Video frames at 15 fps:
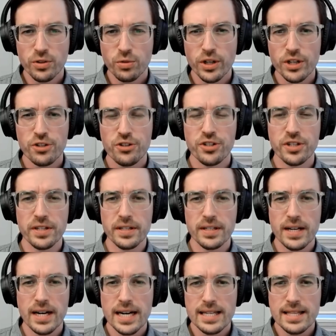question.
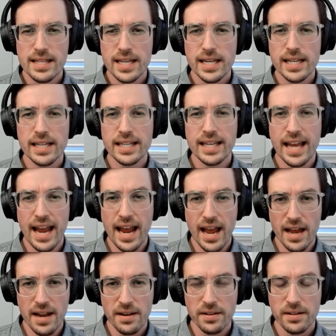I think it
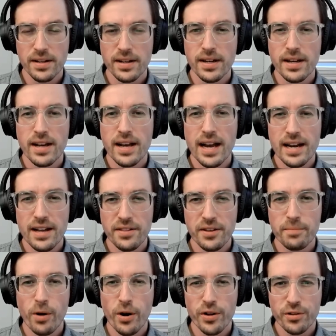can. And I
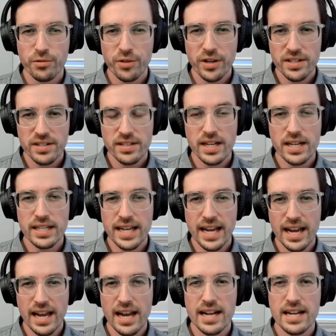think part of the reason that it
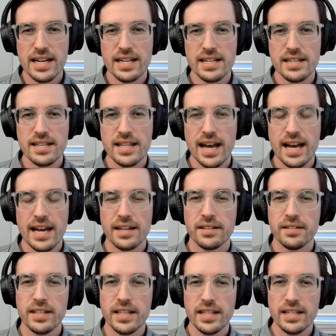can is that
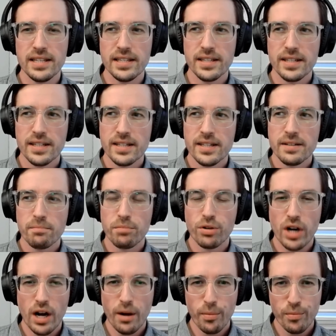the
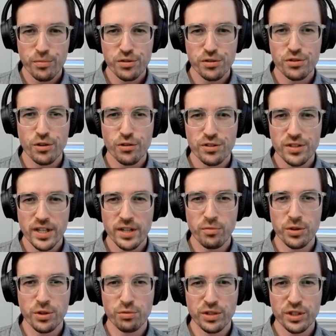problems associated
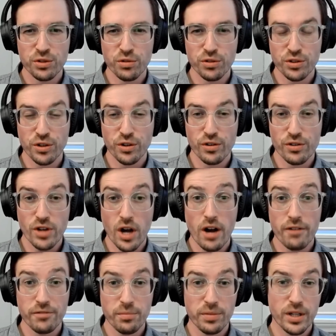with the resource curse
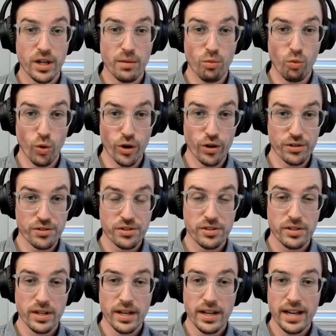often become
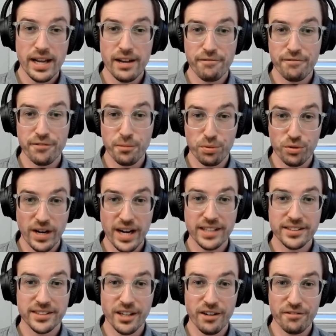worse if the
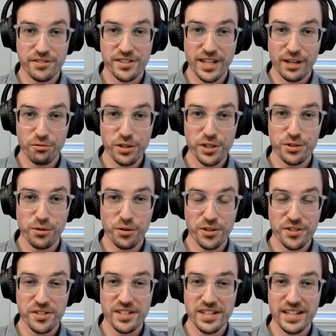price of said
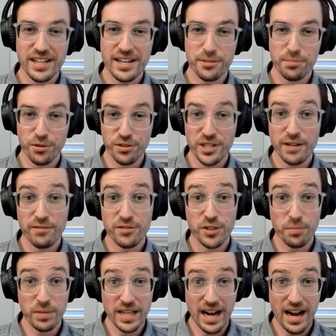resource is perceived
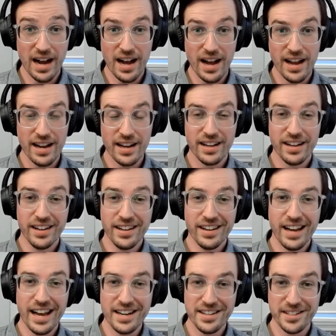to be high
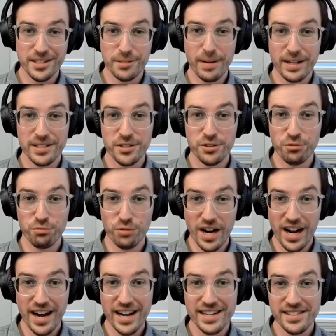and is expected to
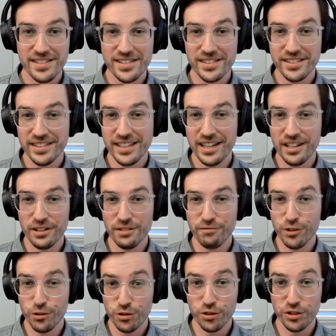rise in
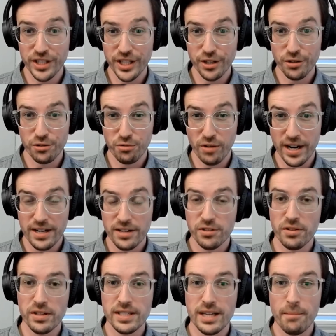future years, right?
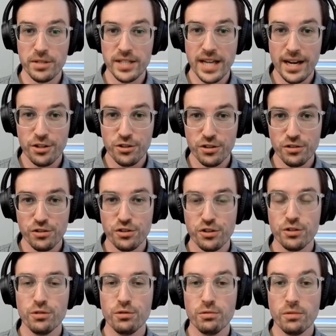So the temptation
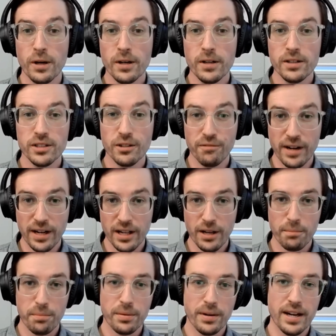to
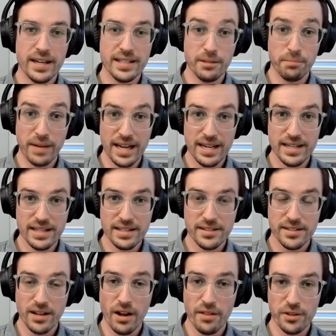develop a
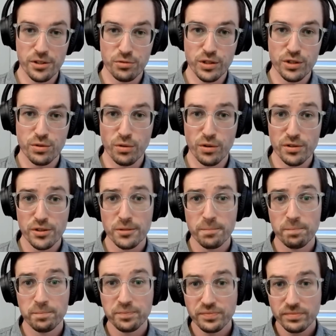dependence on this resource
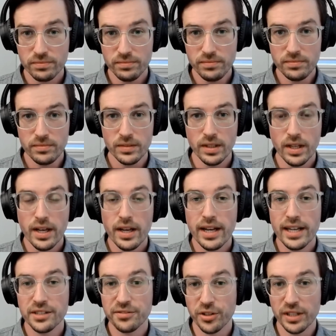
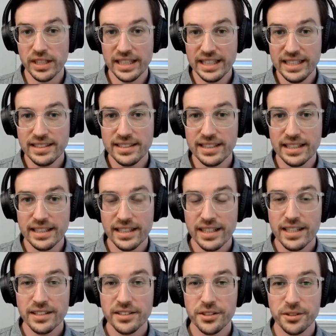is very easy
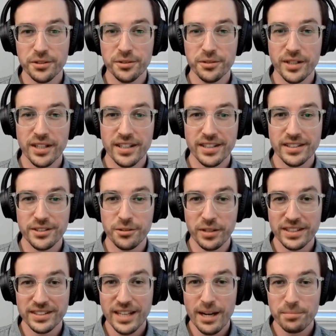to uh, to
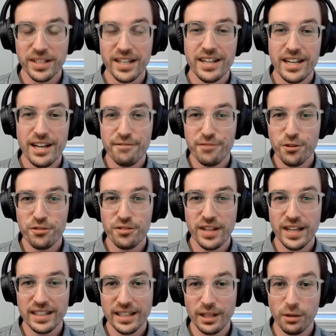accept if you
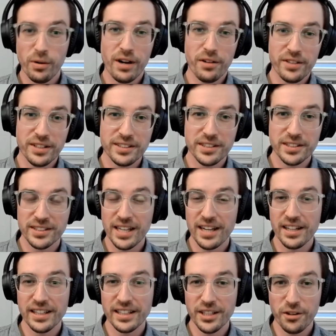think like, well, this is
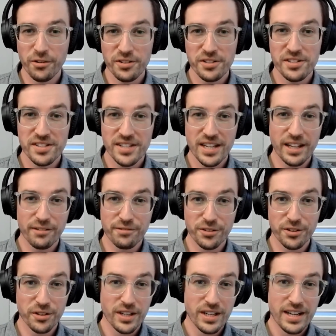selling, you know, this is selling
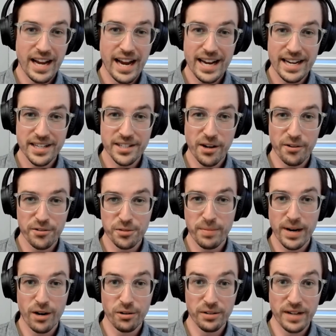for eighty dollars a
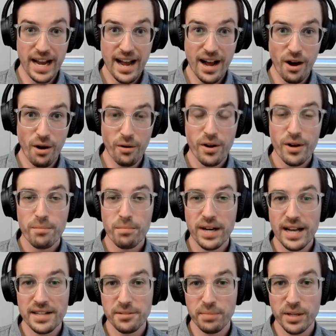barrel now, but
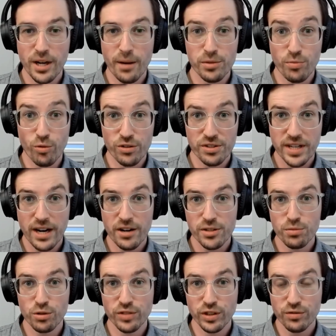as it becomes more
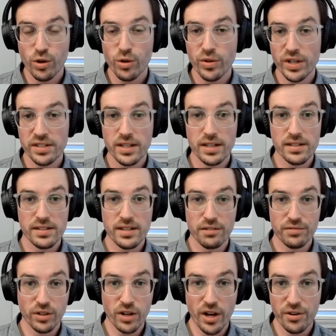scarce moving forward, it's going to
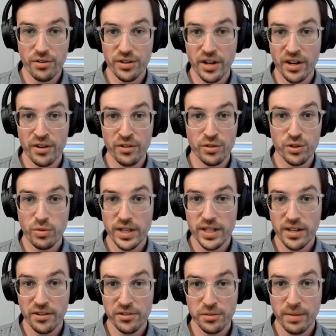sell for one hundred and one hundred twenty
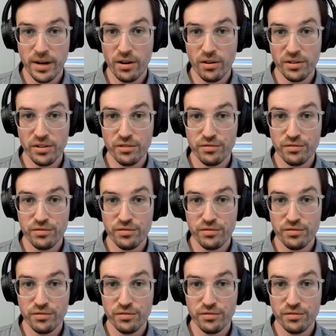dollars a barrel in the